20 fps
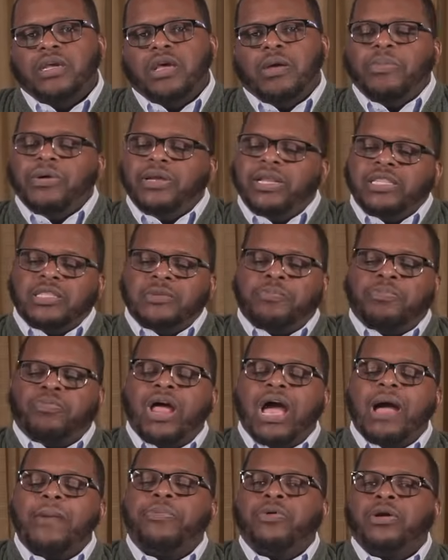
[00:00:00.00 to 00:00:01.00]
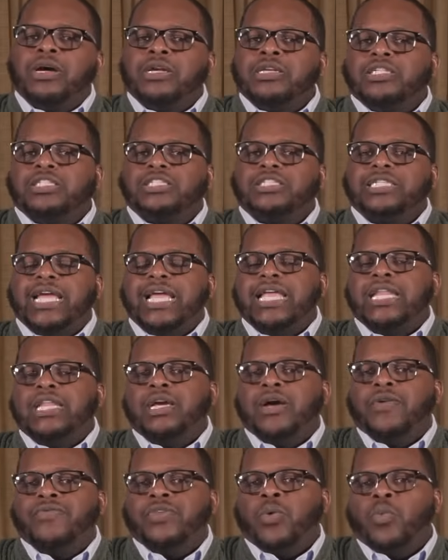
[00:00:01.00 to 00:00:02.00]
But in the proper
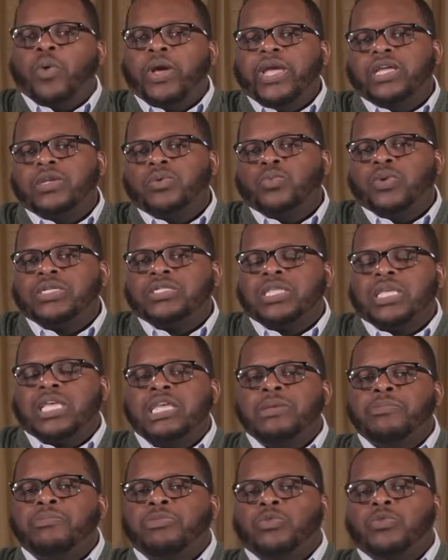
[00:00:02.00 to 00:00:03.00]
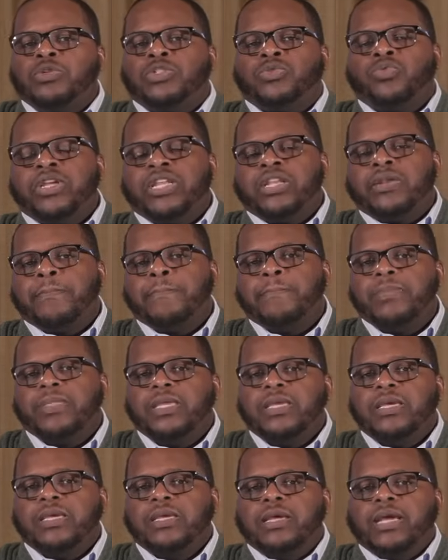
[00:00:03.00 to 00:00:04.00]
understanding of the way in which the Hebrew is written,
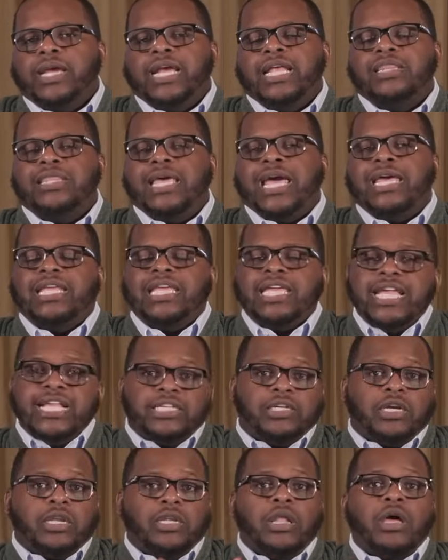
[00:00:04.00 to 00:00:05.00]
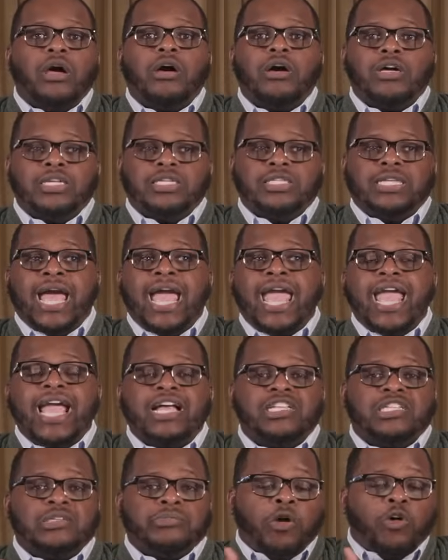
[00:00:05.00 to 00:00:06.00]
in that each clause
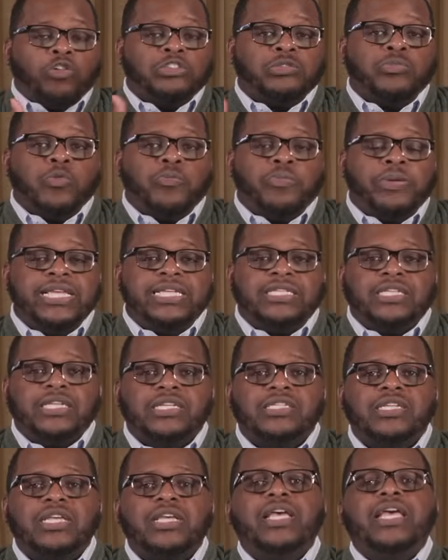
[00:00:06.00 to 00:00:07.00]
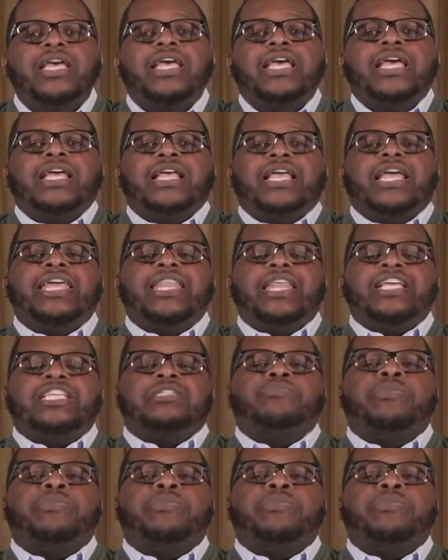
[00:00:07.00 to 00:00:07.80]
has multiple pieces, it is